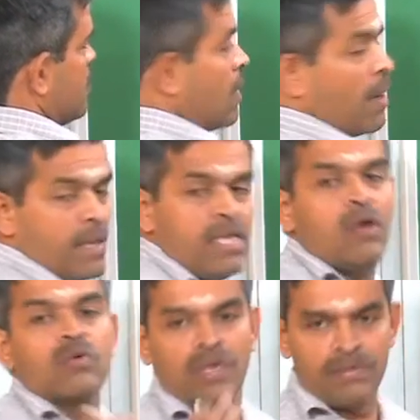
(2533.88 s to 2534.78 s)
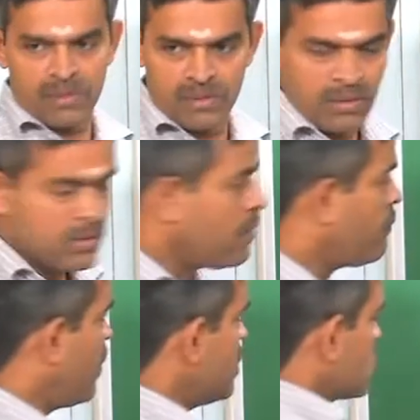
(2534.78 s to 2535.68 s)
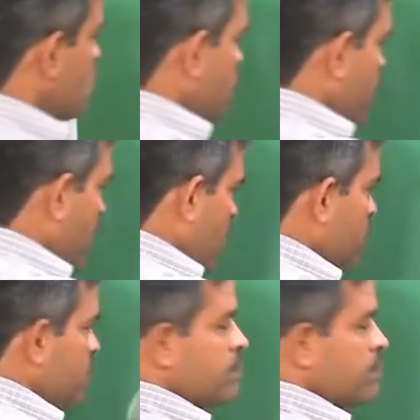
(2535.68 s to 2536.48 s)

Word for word: There are many outcomes. The first could be